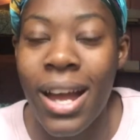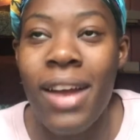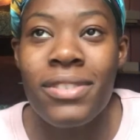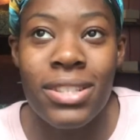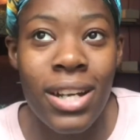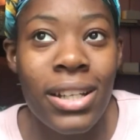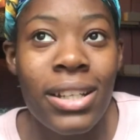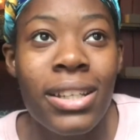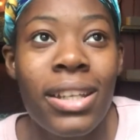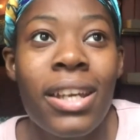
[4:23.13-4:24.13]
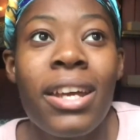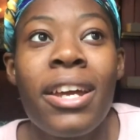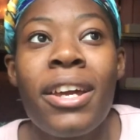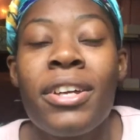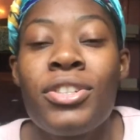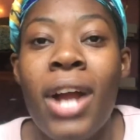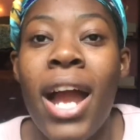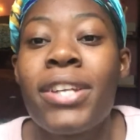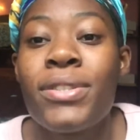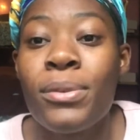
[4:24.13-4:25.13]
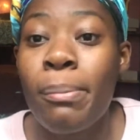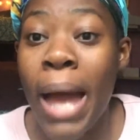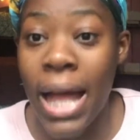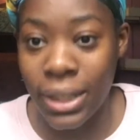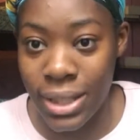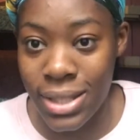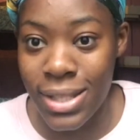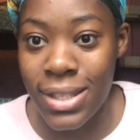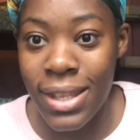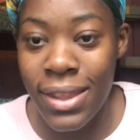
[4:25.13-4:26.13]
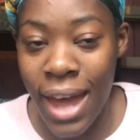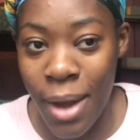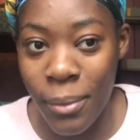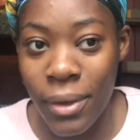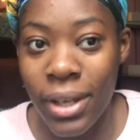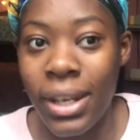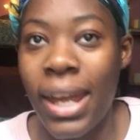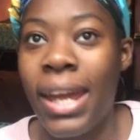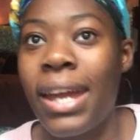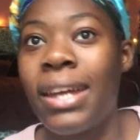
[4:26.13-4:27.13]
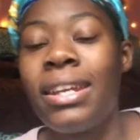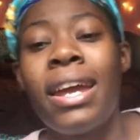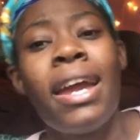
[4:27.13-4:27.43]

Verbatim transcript: I've started trying to balance that one and